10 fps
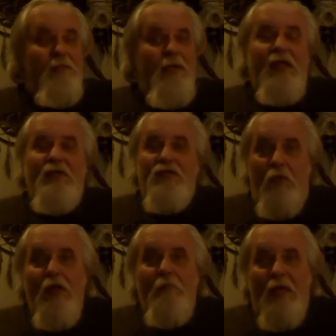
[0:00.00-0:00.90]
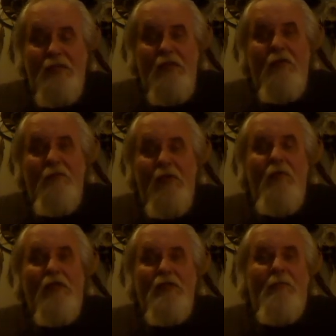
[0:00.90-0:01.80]
but enjoying myself in the
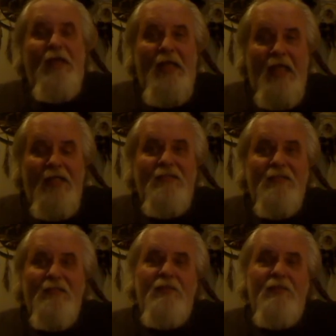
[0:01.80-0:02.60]
rest of my days